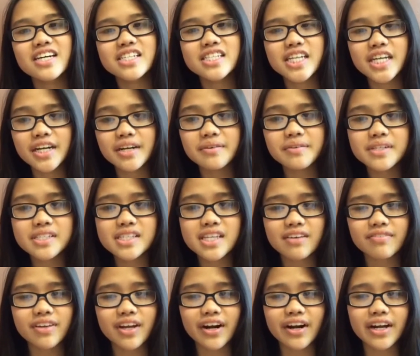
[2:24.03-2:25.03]
terrorists
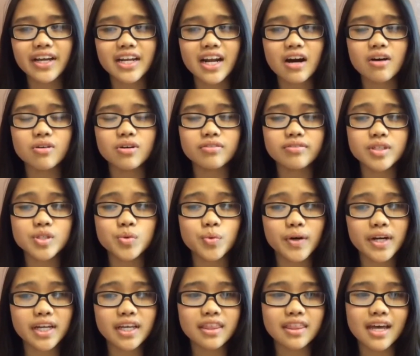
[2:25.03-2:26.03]
have carried out over
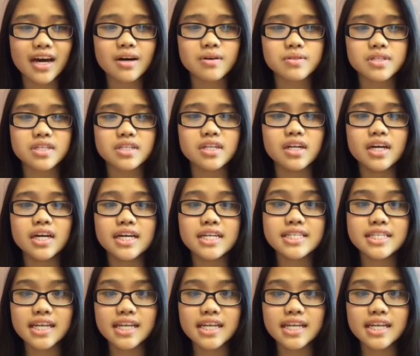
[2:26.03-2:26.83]
20,000